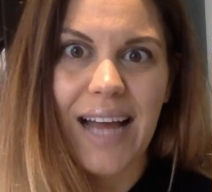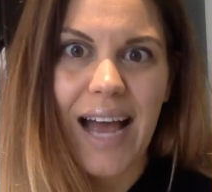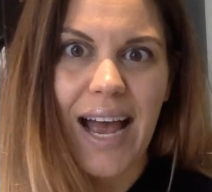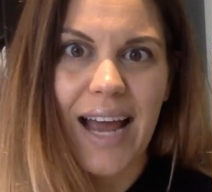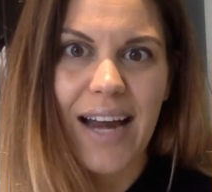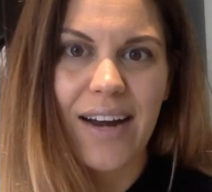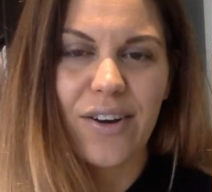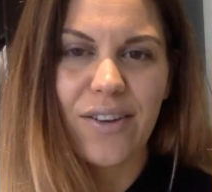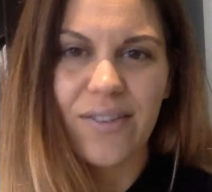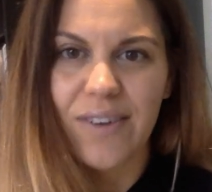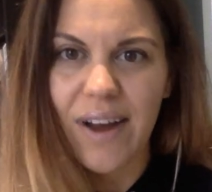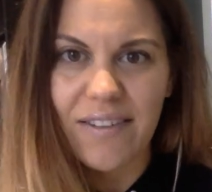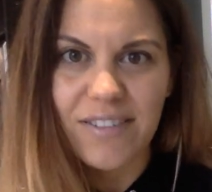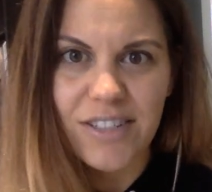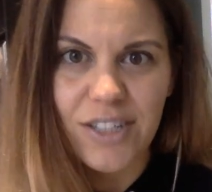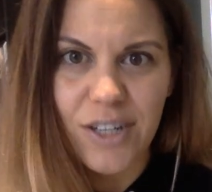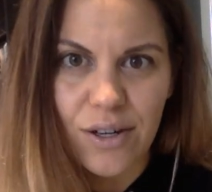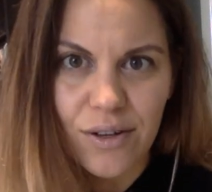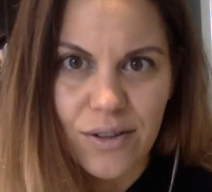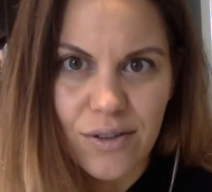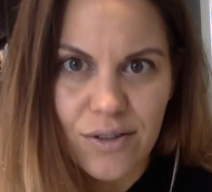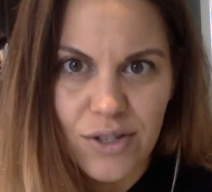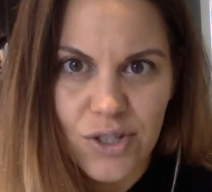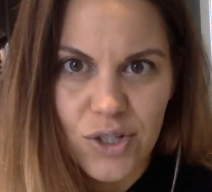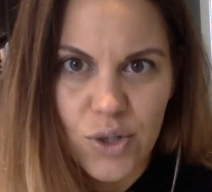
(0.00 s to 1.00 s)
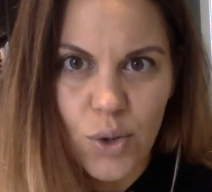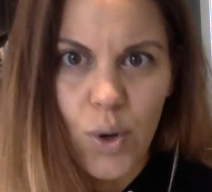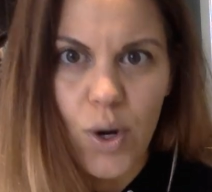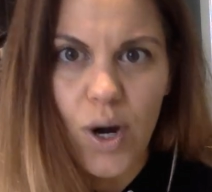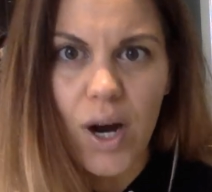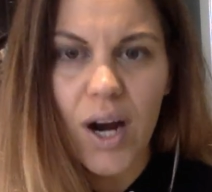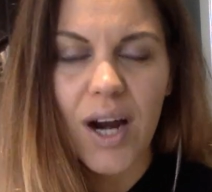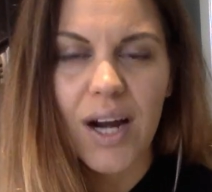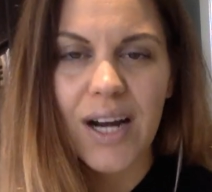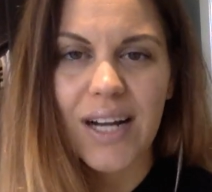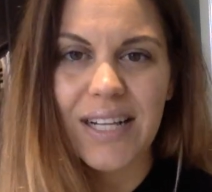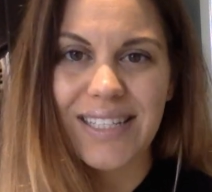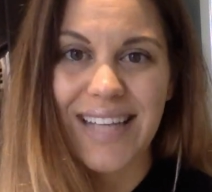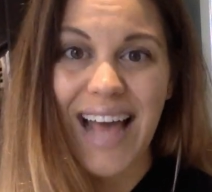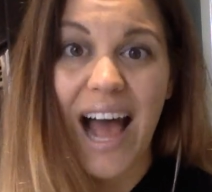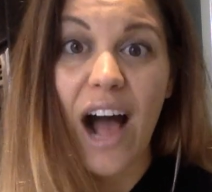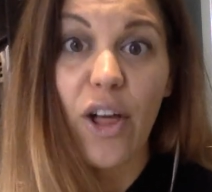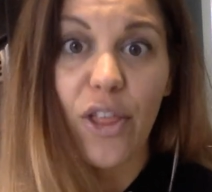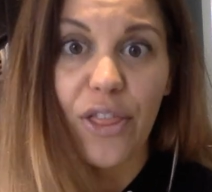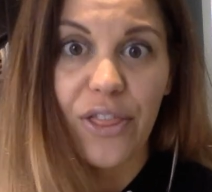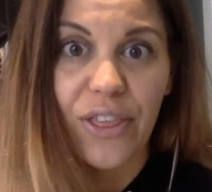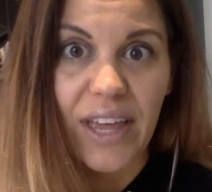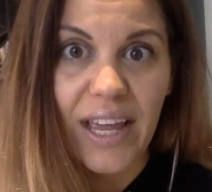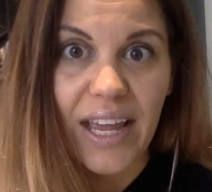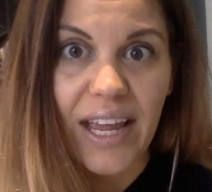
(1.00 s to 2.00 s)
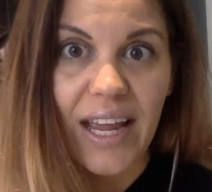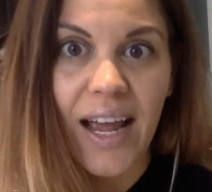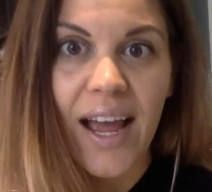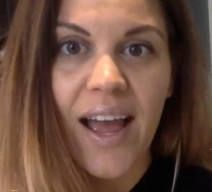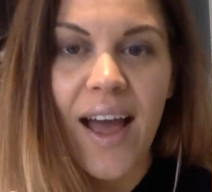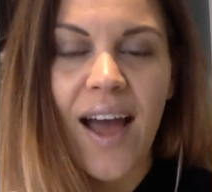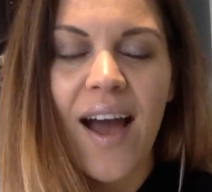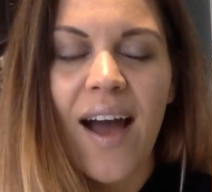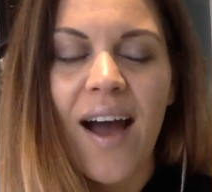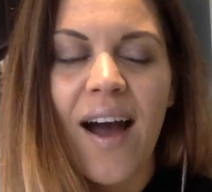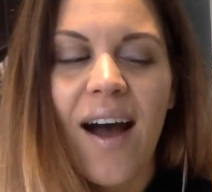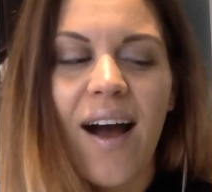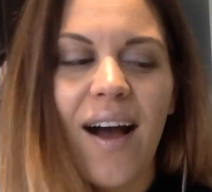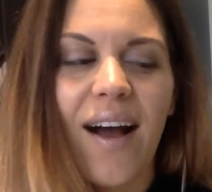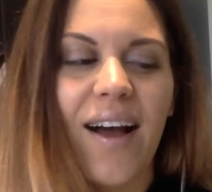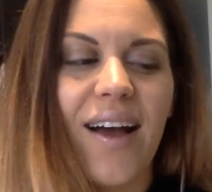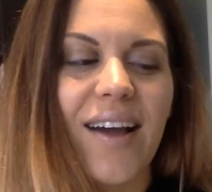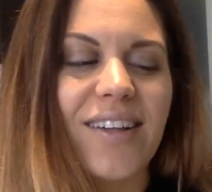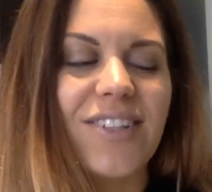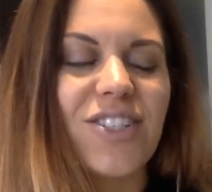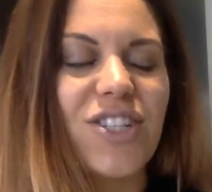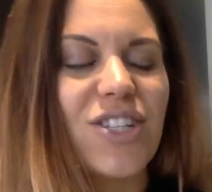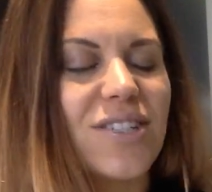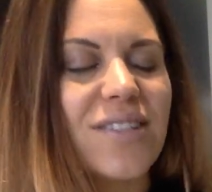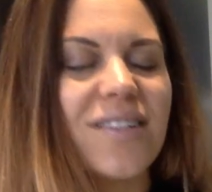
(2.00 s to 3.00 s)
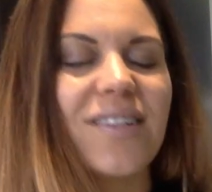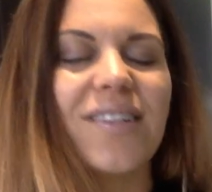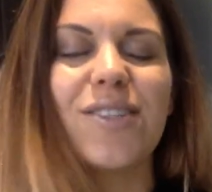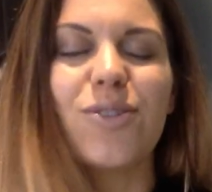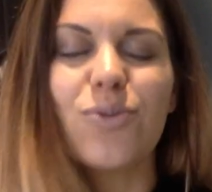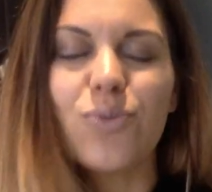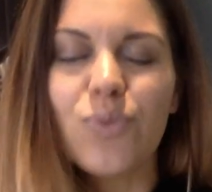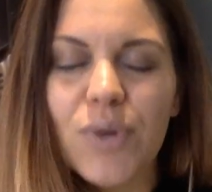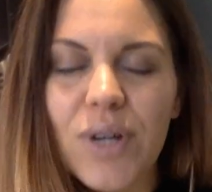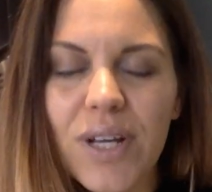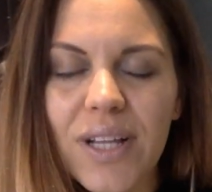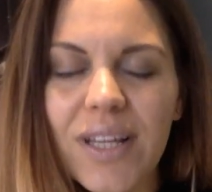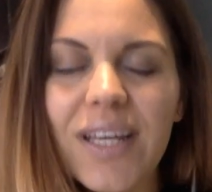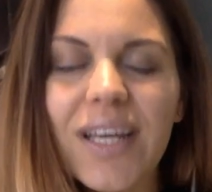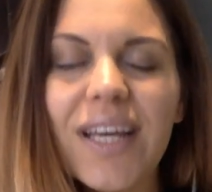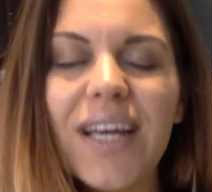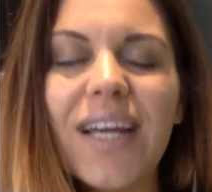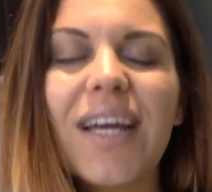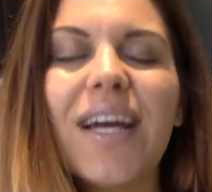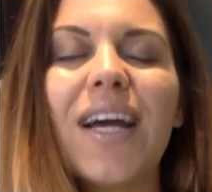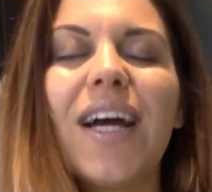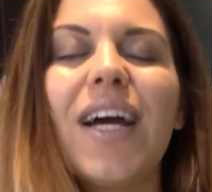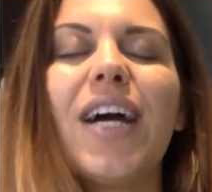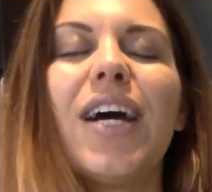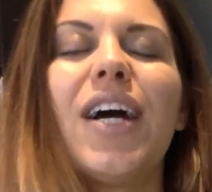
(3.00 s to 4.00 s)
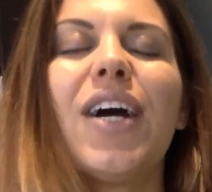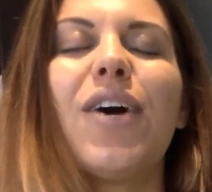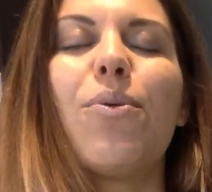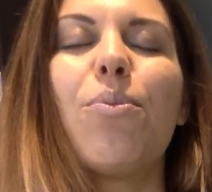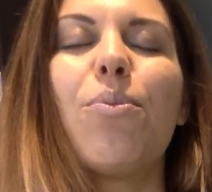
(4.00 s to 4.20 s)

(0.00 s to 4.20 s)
I don't even have to go to the store, and it's healthy. It's really